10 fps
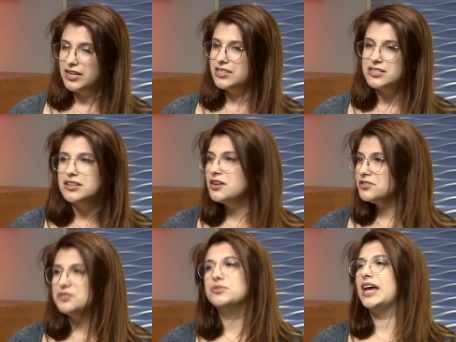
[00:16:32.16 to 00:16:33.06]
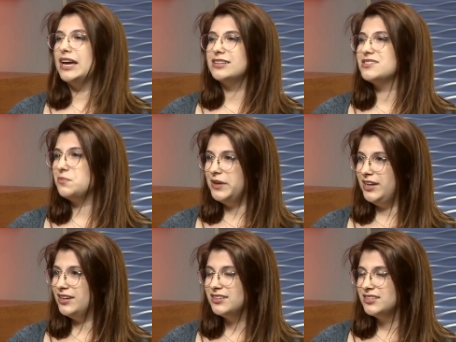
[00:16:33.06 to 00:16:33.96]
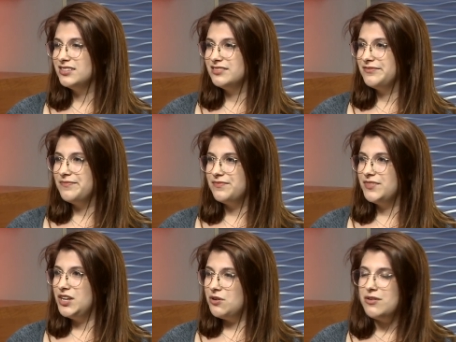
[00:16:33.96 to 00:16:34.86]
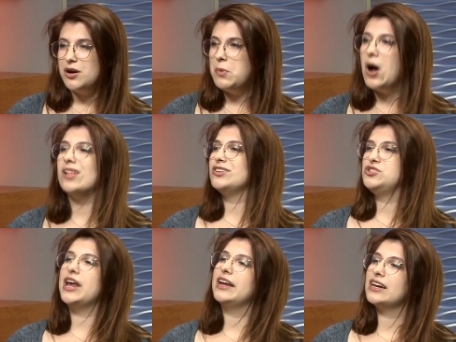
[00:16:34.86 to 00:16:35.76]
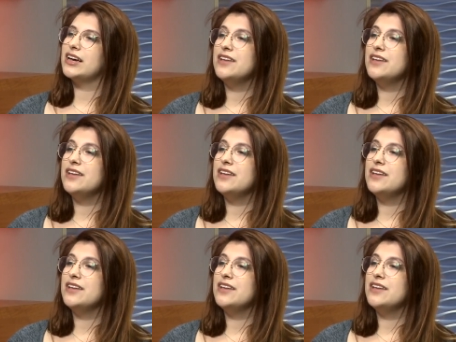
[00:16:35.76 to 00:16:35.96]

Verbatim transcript: It's a little too late to be you know, apologetic.